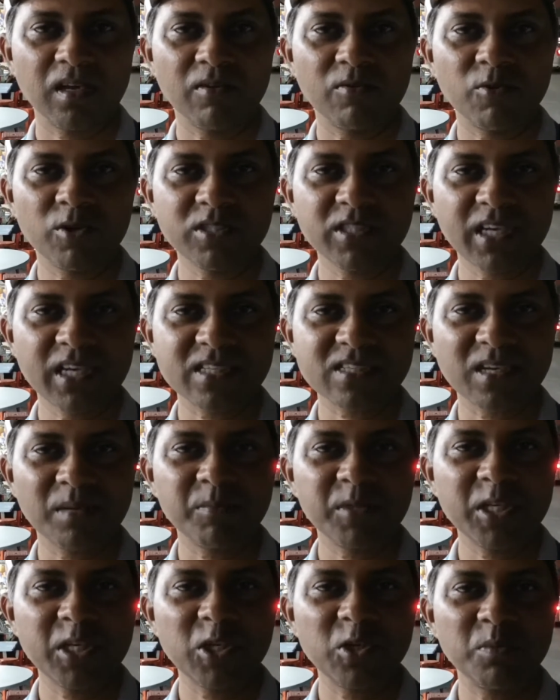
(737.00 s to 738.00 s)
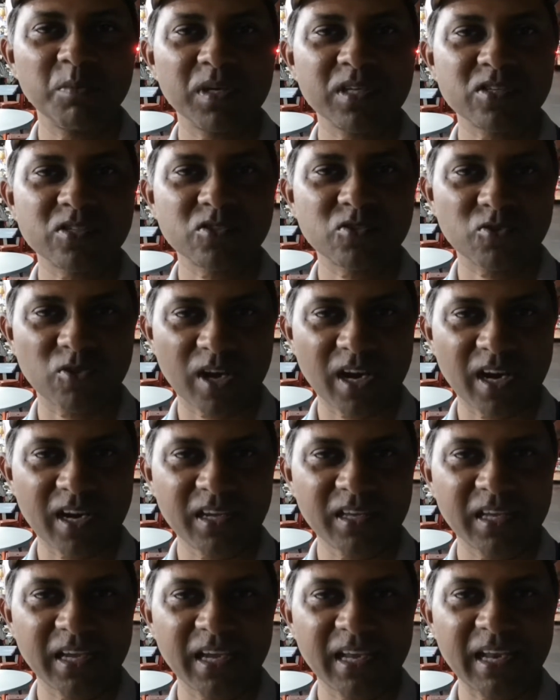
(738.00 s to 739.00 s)
Roja is something you must
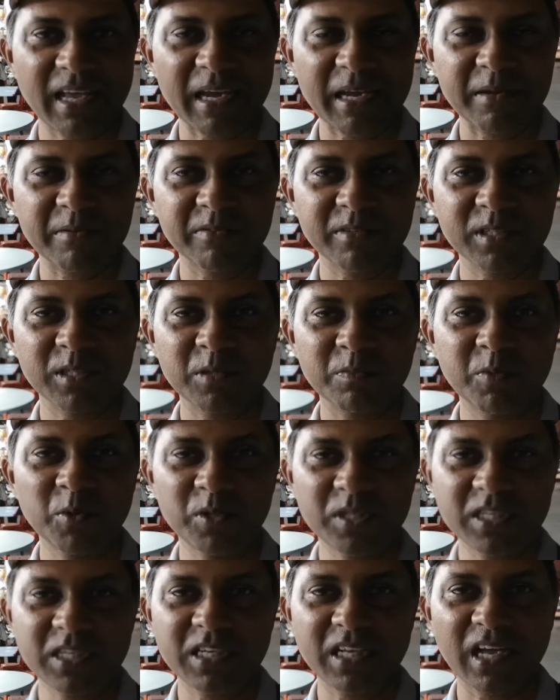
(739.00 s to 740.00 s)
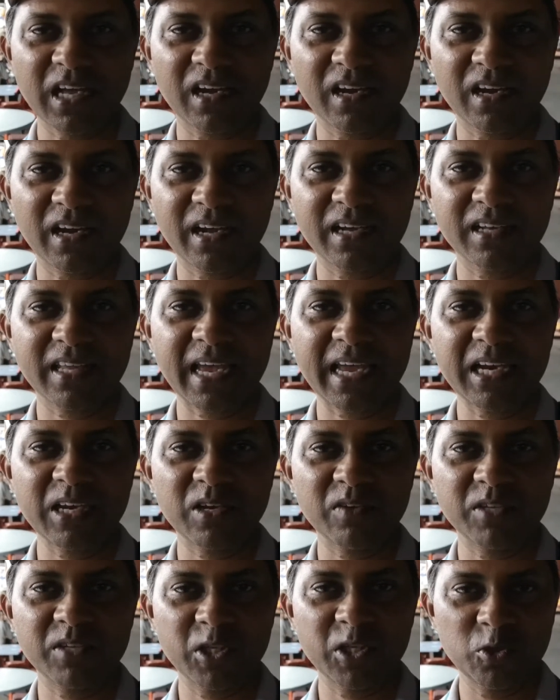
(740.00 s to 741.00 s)
try, and I will put it at the
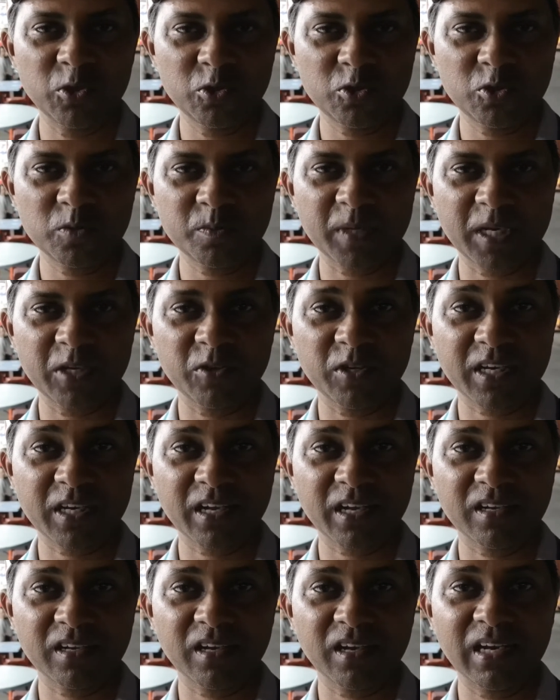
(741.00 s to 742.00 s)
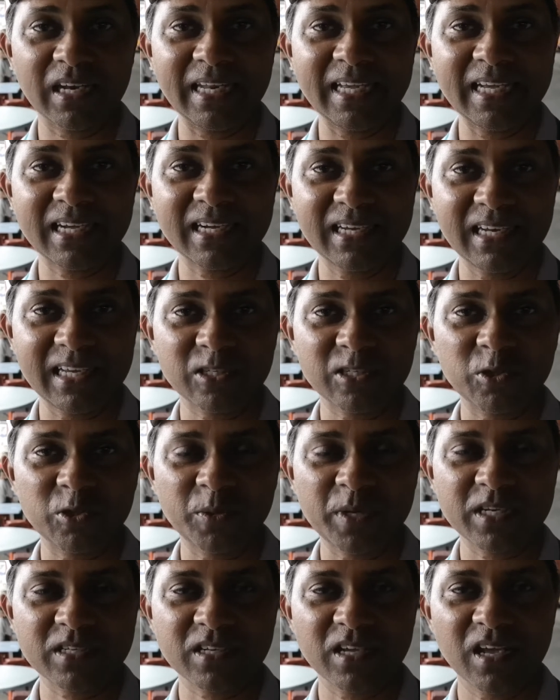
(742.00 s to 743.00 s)
end of the YouTube, that you can click
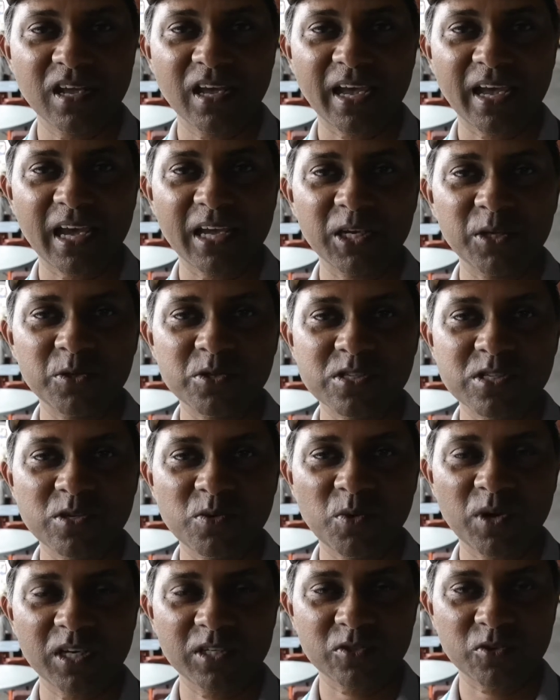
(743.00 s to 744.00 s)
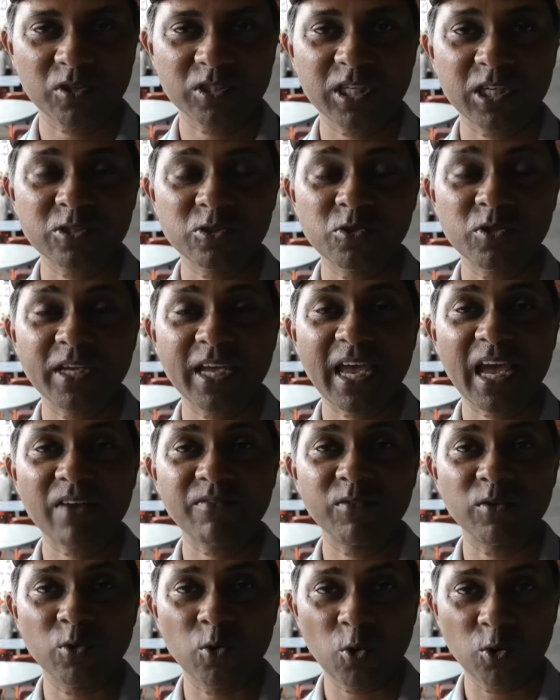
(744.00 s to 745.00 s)
to it and you'll see what is roja. So they
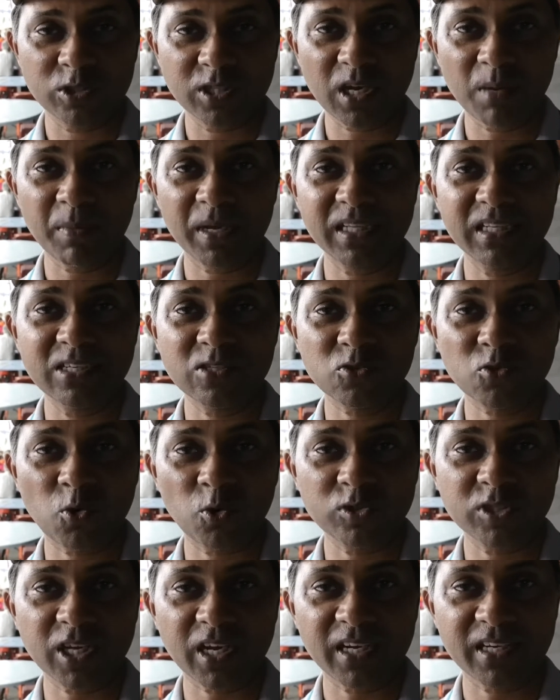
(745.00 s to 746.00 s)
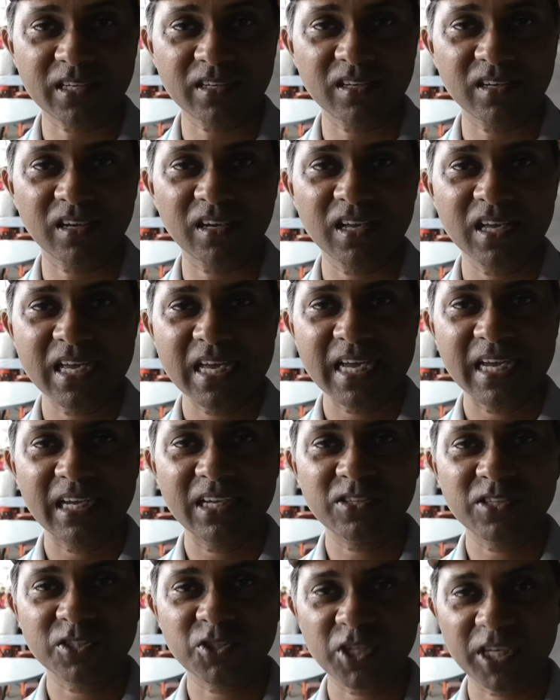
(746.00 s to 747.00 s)
have roja, but this roja here
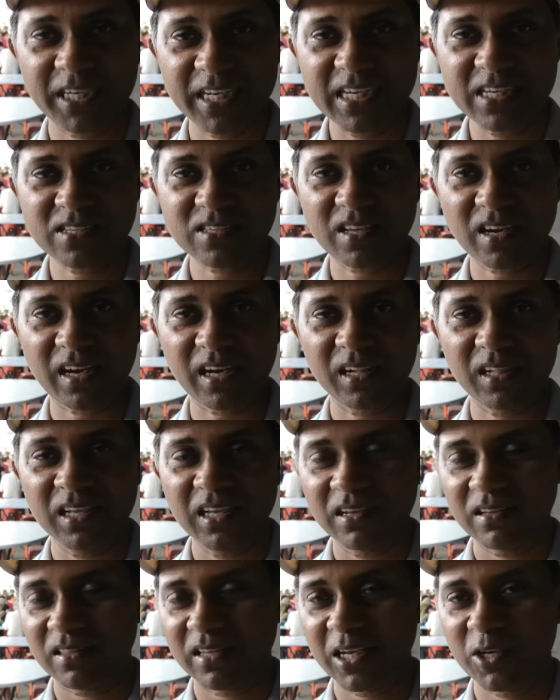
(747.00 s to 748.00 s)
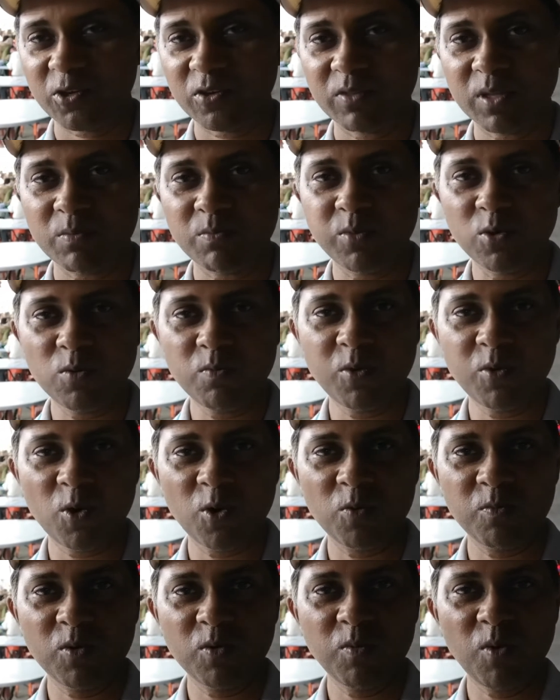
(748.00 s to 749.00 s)
is the Chinese style. Then you have the
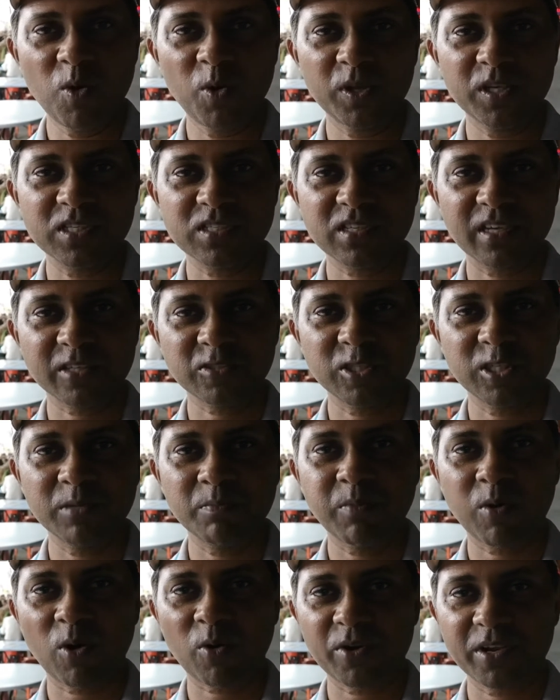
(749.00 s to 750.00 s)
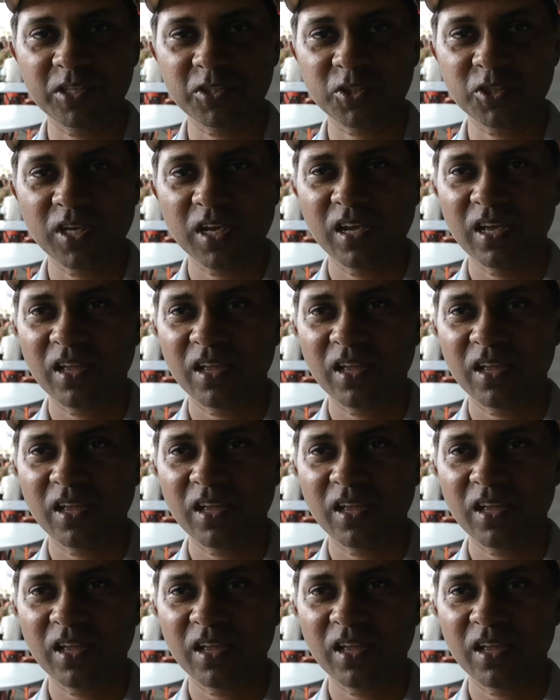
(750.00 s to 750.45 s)
bubo. Bubo is actually porridge.